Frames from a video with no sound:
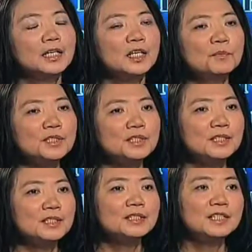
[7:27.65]
Gum
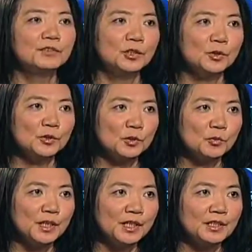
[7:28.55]
disease never goes
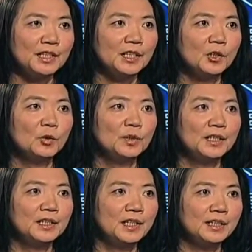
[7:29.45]
away. You can
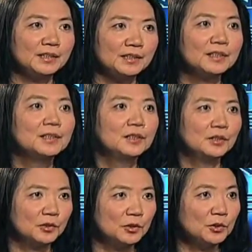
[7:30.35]
only get
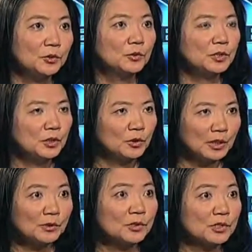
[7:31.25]
to, you know,
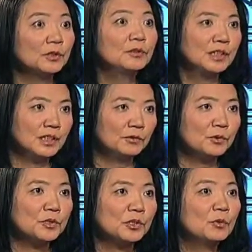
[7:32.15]
get to a certain
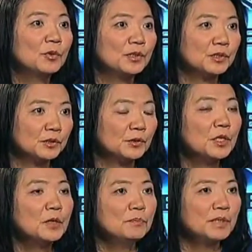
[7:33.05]
level. So you want to
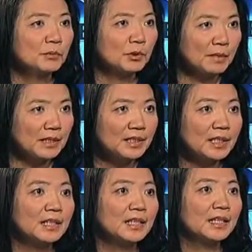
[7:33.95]
be able to
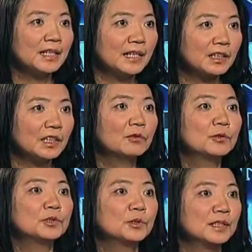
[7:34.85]
maintain at that
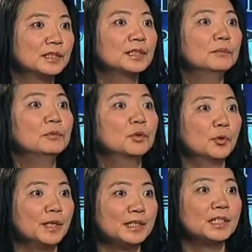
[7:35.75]
level so it doesn't
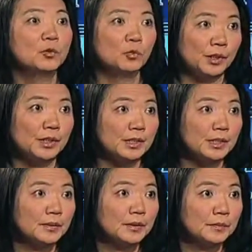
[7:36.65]
progress any worse.